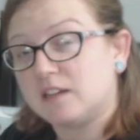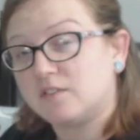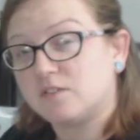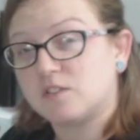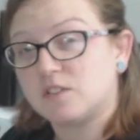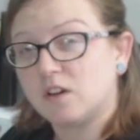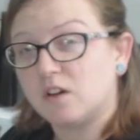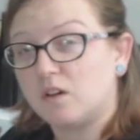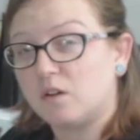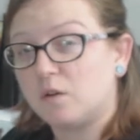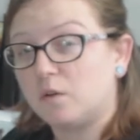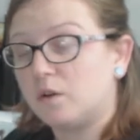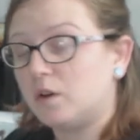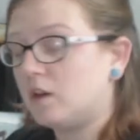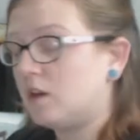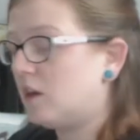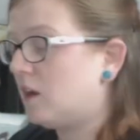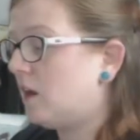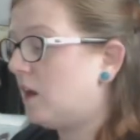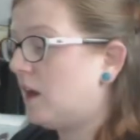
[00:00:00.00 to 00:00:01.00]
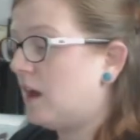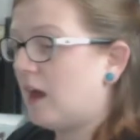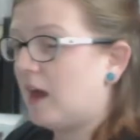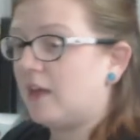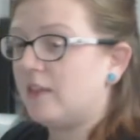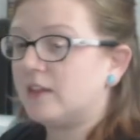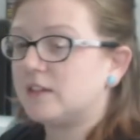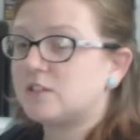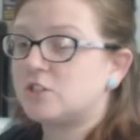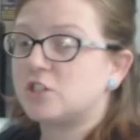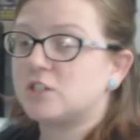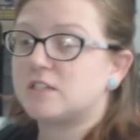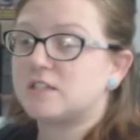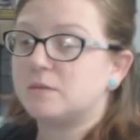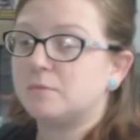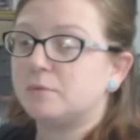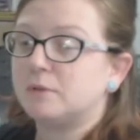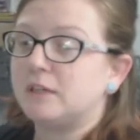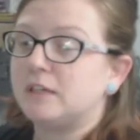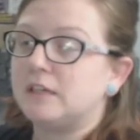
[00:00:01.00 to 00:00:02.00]
of zone and that's just
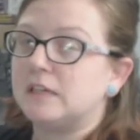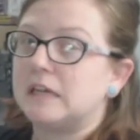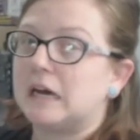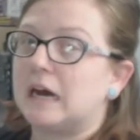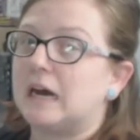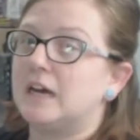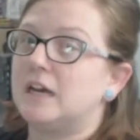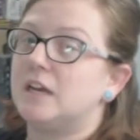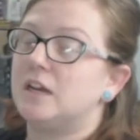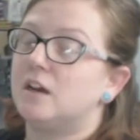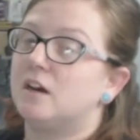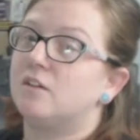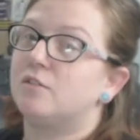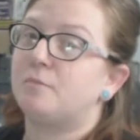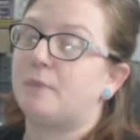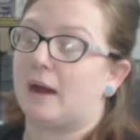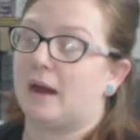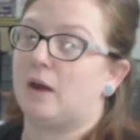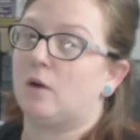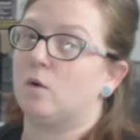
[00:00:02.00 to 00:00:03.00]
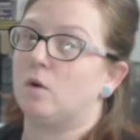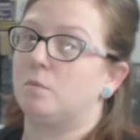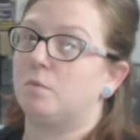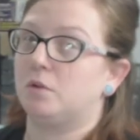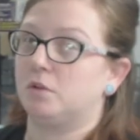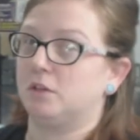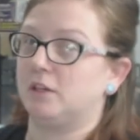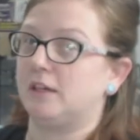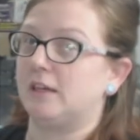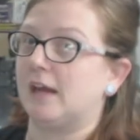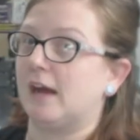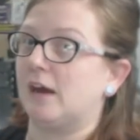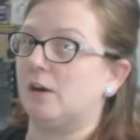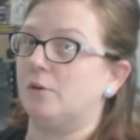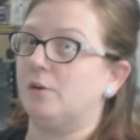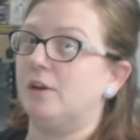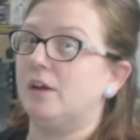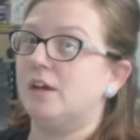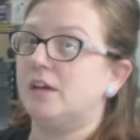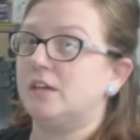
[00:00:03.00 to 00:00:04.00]
simply not enough power pulling
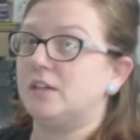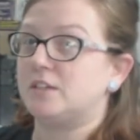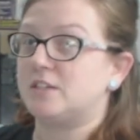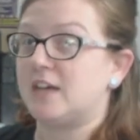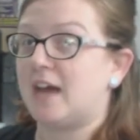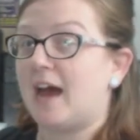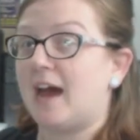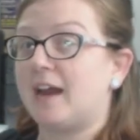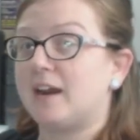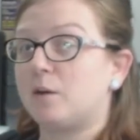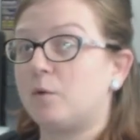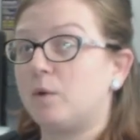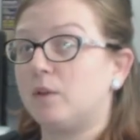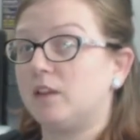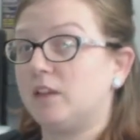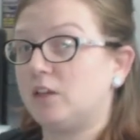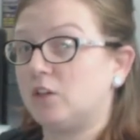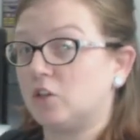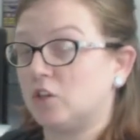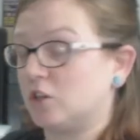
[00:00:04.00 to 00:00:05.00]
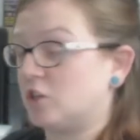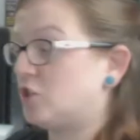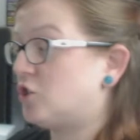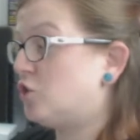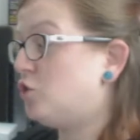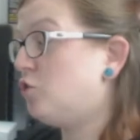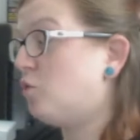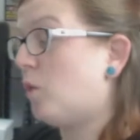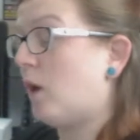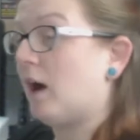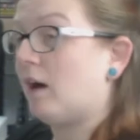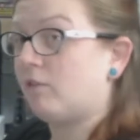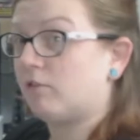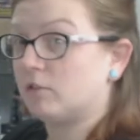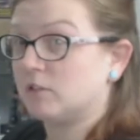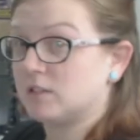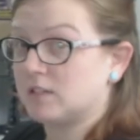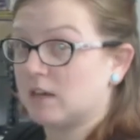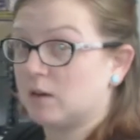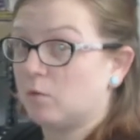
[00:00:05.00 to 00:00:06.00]
down to adequately cook two
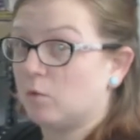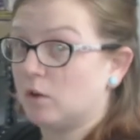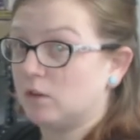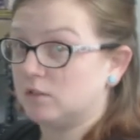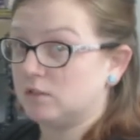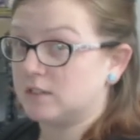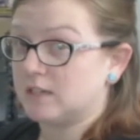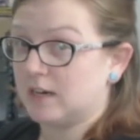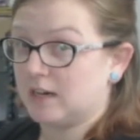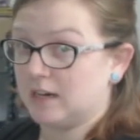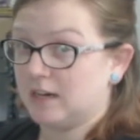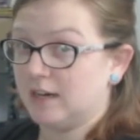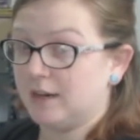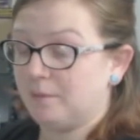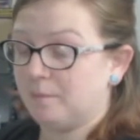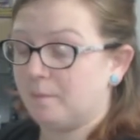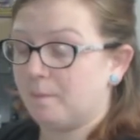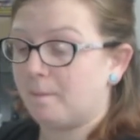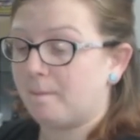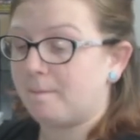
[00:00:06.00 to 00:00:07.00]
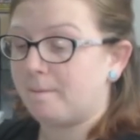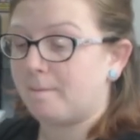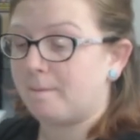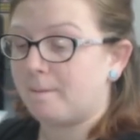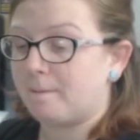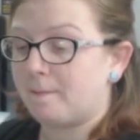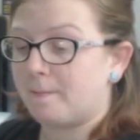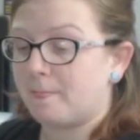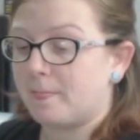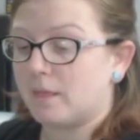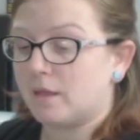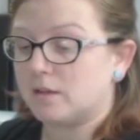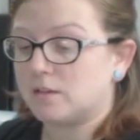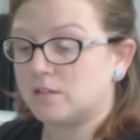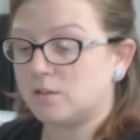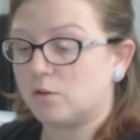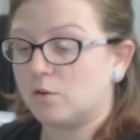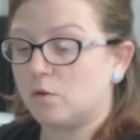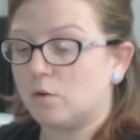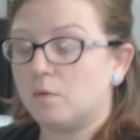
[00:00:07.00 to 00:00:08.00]
waffles at one time
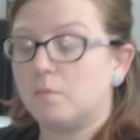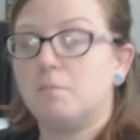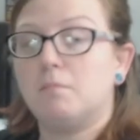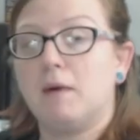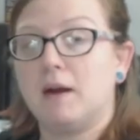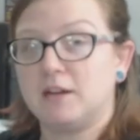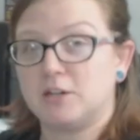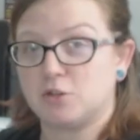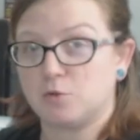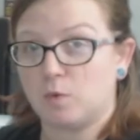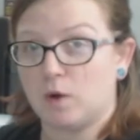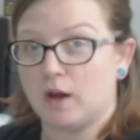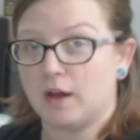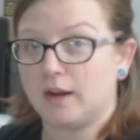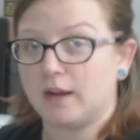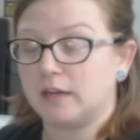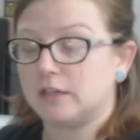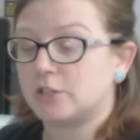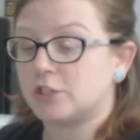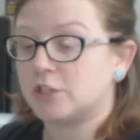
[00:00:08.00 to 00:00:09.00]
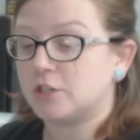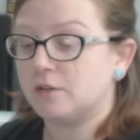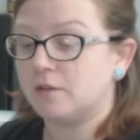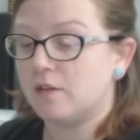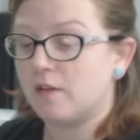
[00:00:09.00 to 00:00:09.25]
so mind your wattage